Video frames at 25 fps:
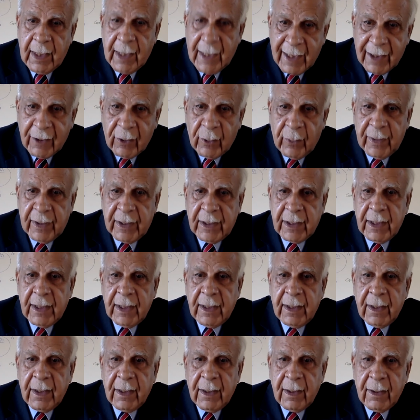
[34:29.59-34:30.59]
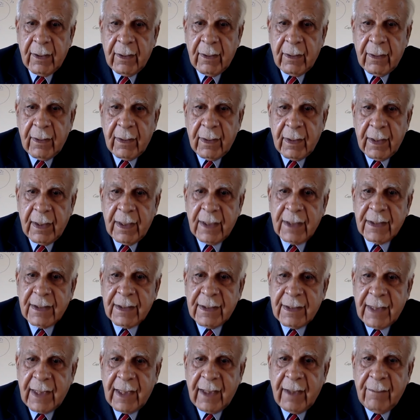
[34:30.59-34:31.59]
equity is
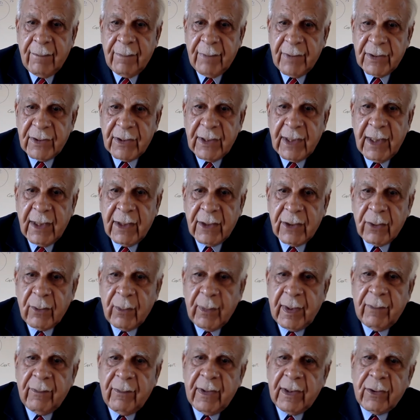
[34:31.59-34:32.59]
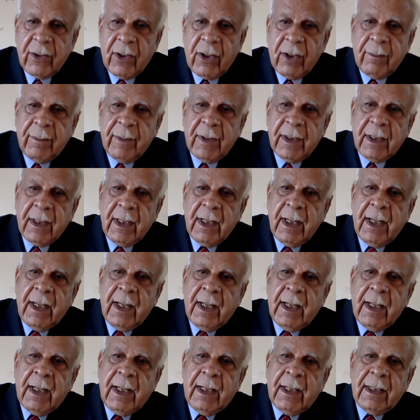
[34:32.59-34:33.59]
10%. So when we talk about
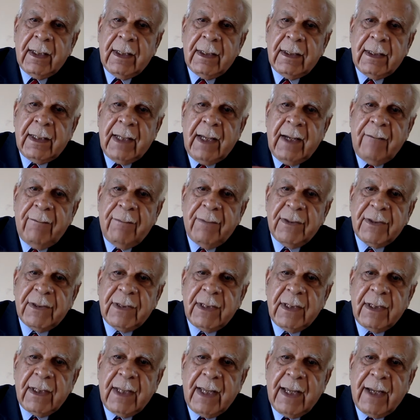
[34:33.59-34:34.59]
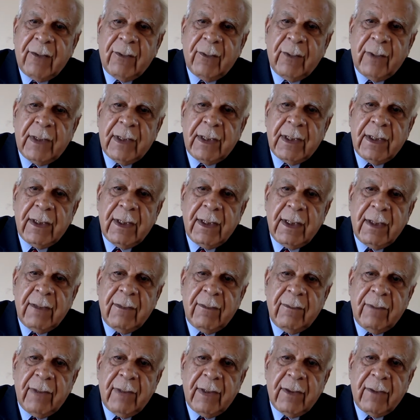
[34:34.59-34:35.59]
10% equity,
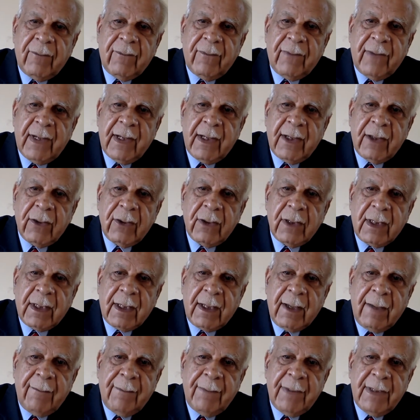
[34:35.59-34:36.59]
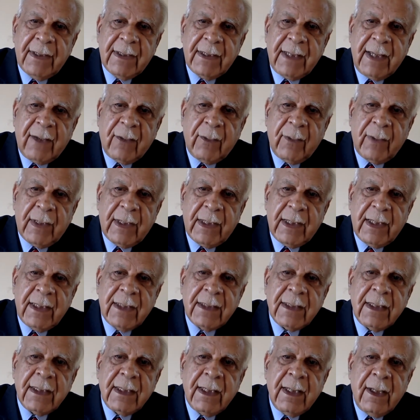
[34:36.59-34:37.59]
we're referring to the company's
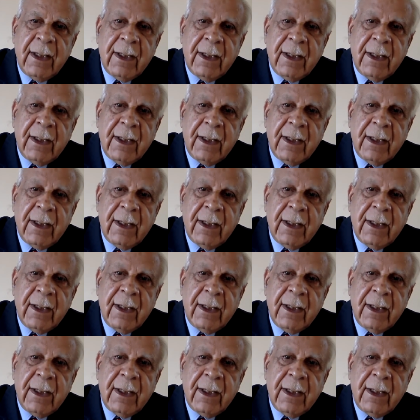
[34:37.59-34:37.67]
equities.